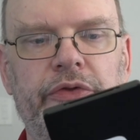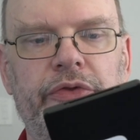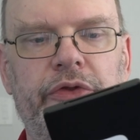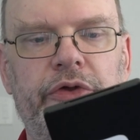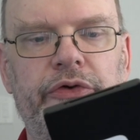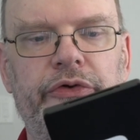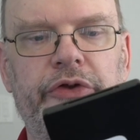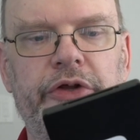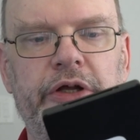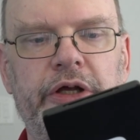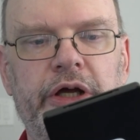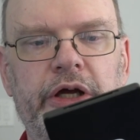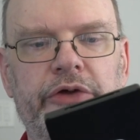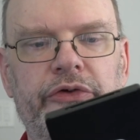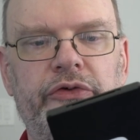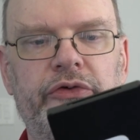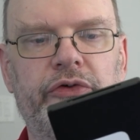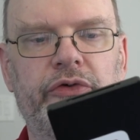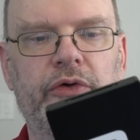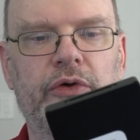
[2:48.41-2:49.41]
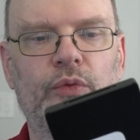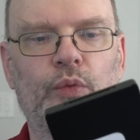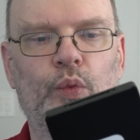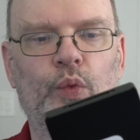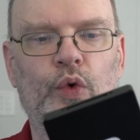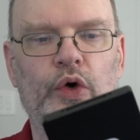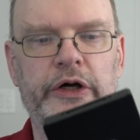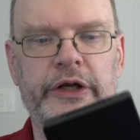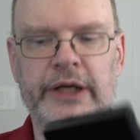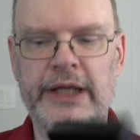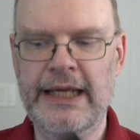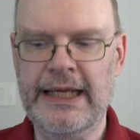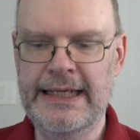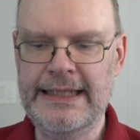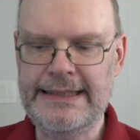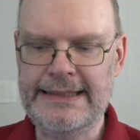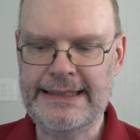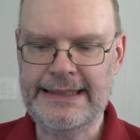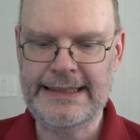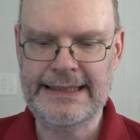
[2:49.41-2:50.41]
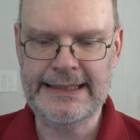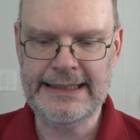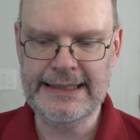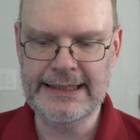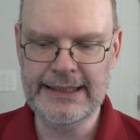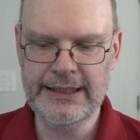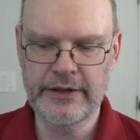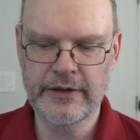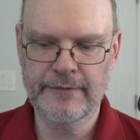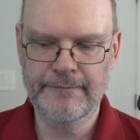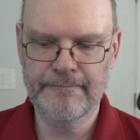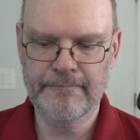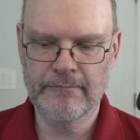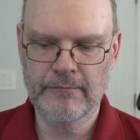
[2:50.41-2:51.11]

the DX-1AT,